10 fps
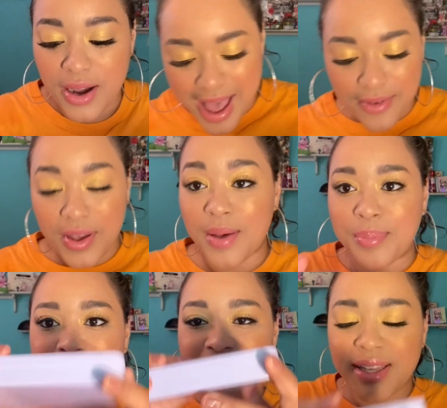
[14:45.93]
I have a
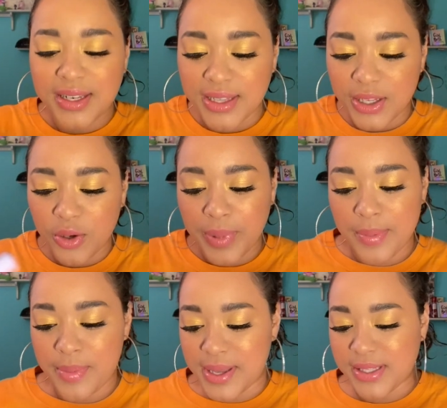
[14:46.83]
billion little
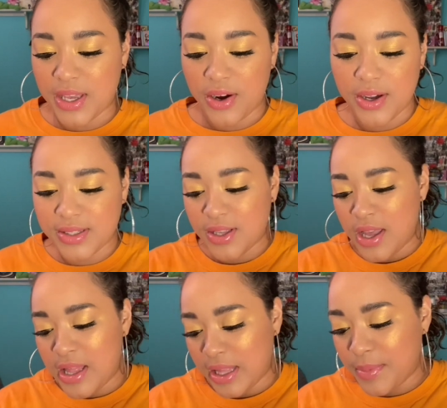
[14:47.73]
baby
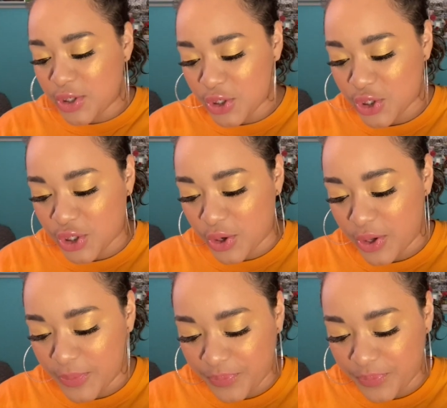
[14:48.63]
mascaras. Let me just show you.